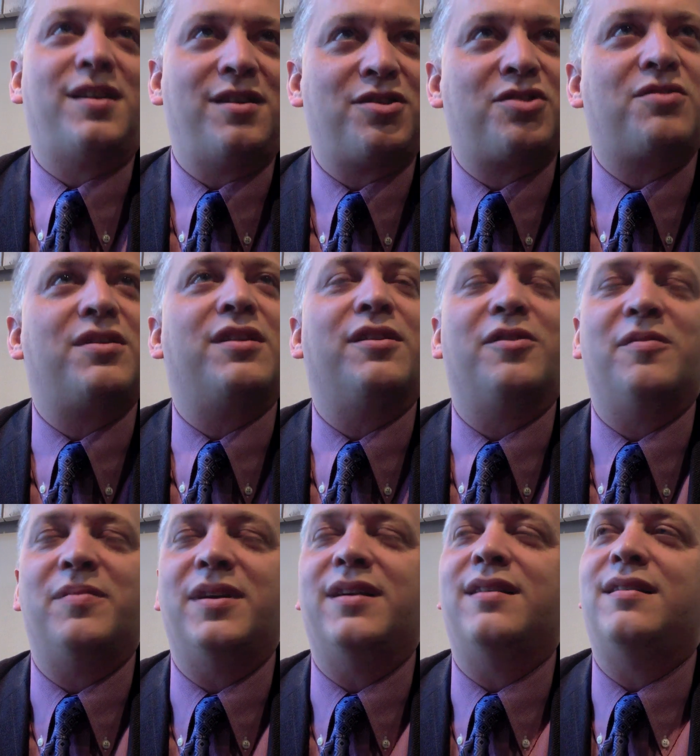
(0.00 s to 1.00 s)
the history a little
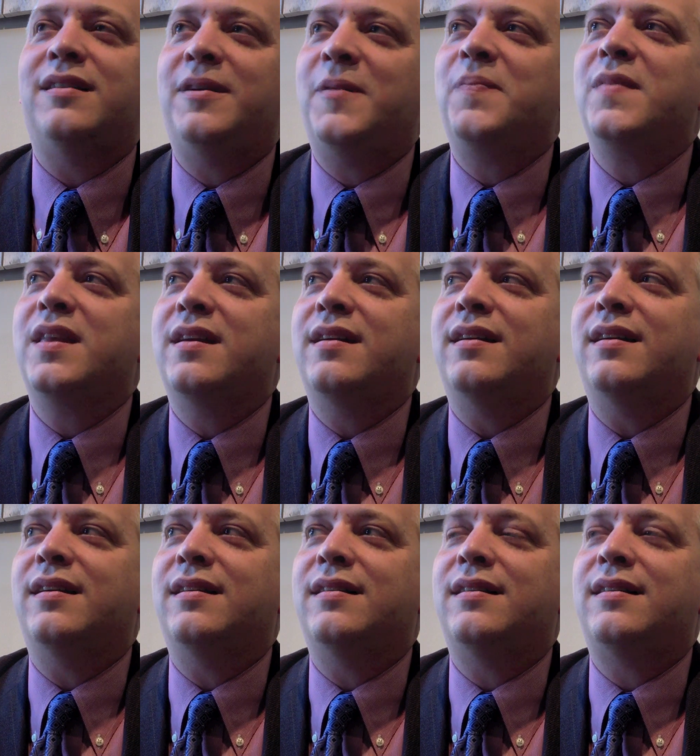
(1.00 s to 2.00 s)
bit.
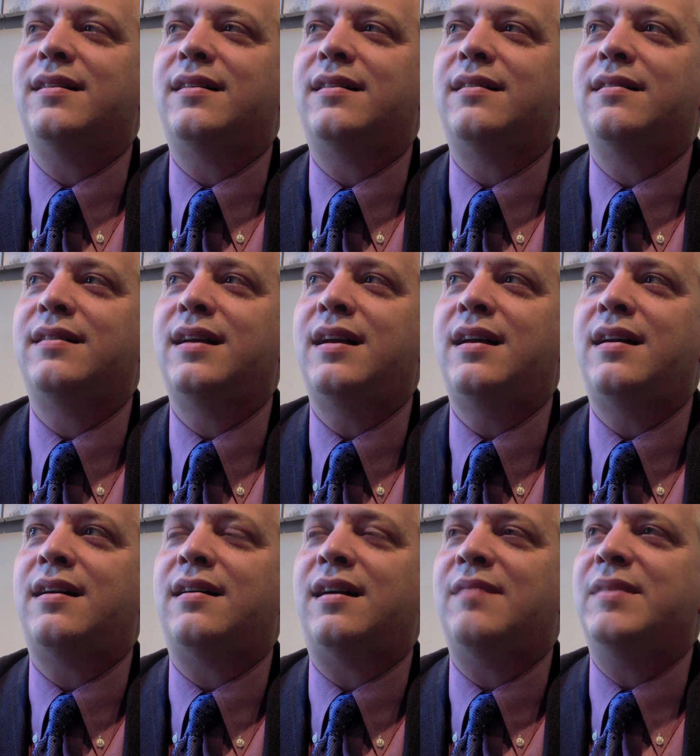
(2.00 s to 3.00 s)
And,
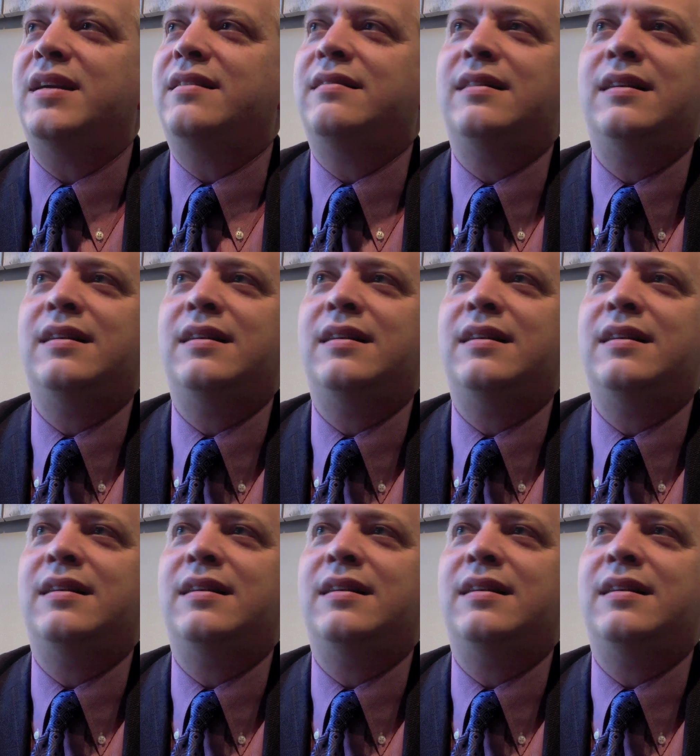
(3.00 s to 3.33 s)
let me